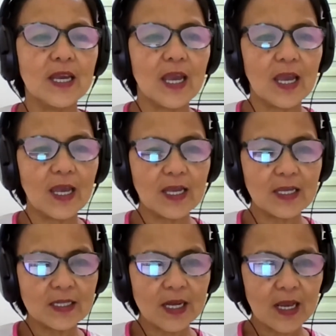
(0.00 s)

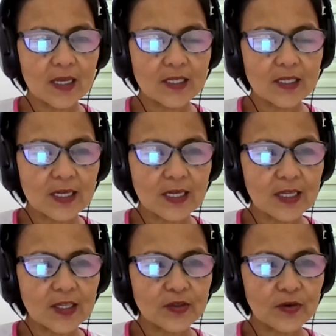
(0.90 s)
And lastly
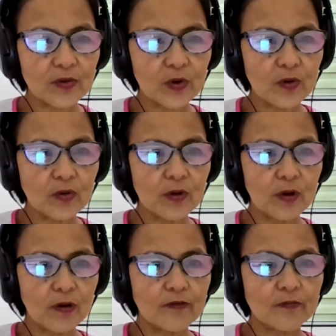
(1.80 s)
is the role
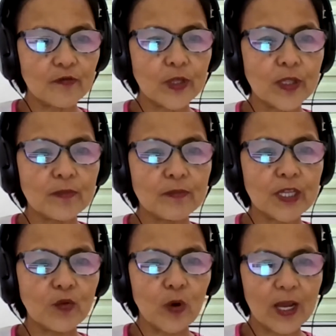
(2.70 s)
of
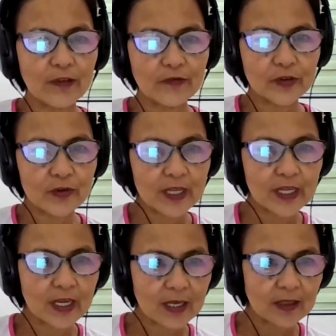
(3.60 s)

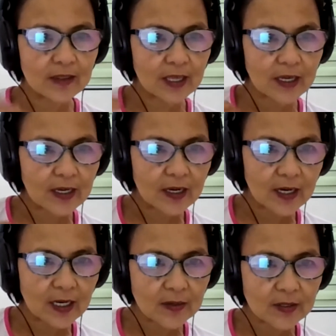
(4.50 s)
midwifery, I think.
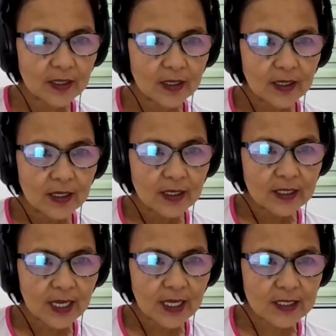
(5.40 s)

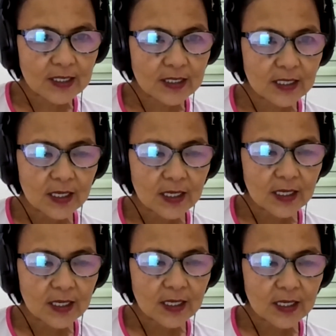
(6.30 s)
Yes.
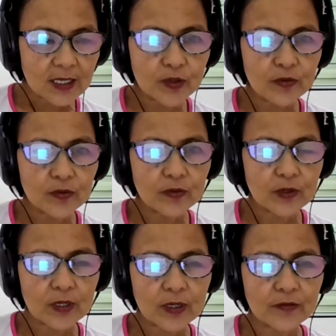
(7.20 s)
If
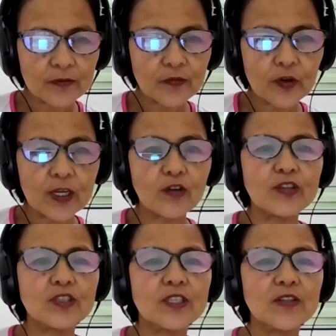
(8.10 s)
you can fully
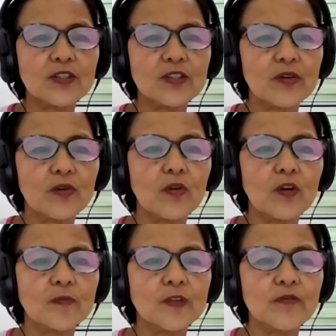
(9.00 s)
consider the role
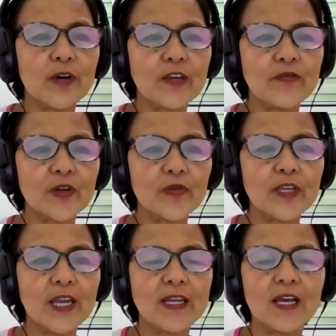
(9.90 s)
of
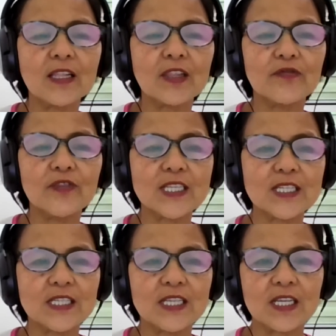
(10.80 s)
midwifery and health
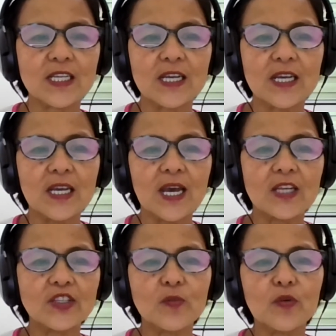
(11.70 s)
visiting
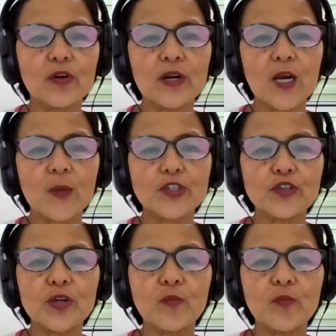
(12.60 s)
as a more
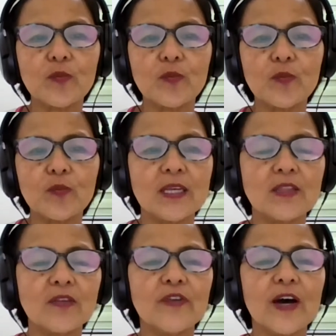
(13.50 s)
upstream way of
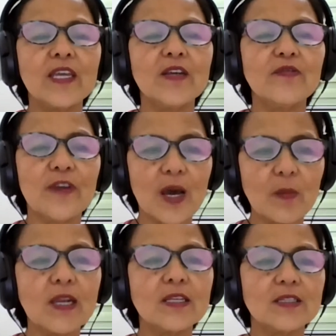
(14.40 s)
identifying
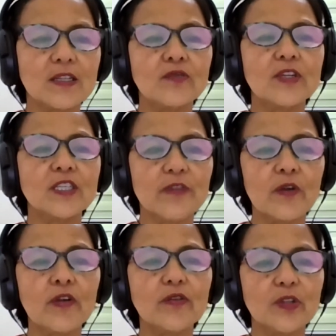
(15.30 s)
families at risk.
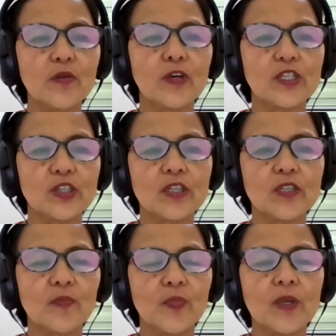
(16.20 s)
Very good
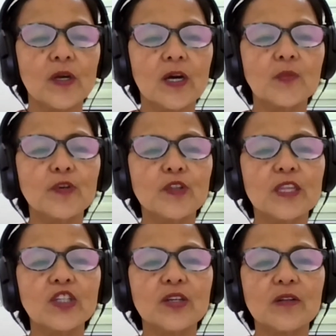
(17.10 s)
question.
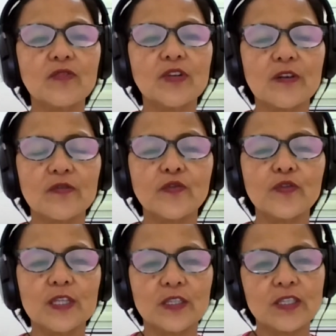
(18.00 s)
Potential risk of
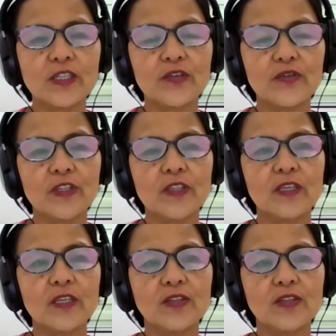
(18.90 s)
food insecurity.